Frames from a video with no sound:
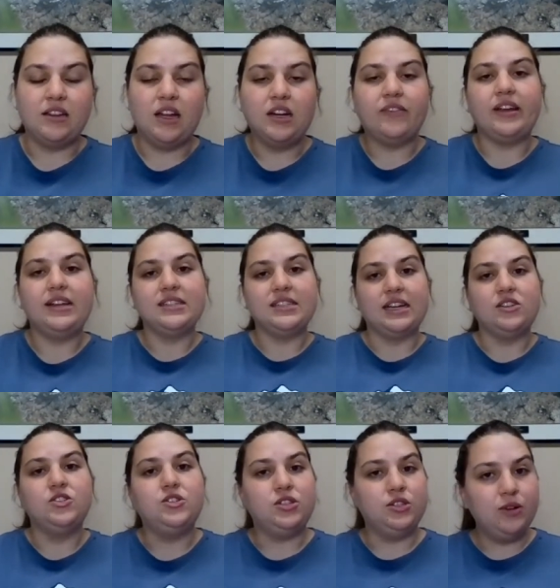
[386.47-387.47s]
A lot of
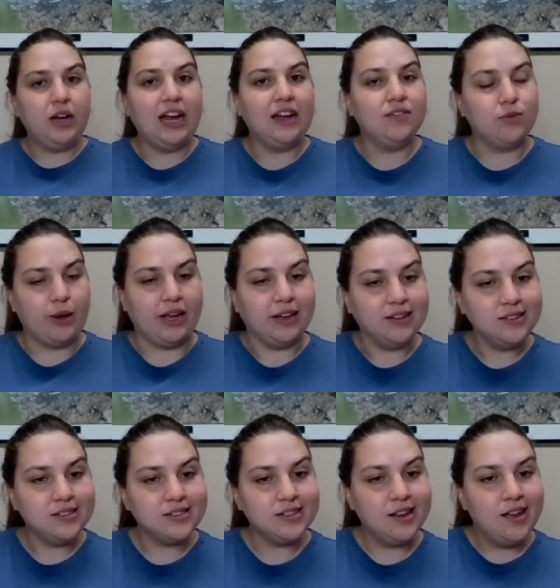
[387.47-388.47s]
insects do have
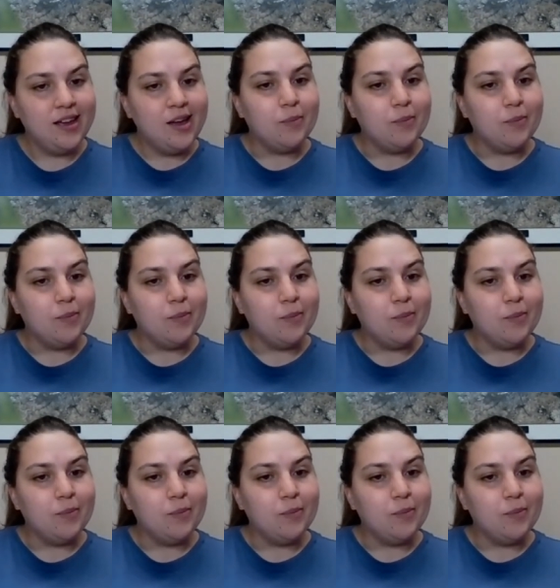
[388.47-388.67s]
wings,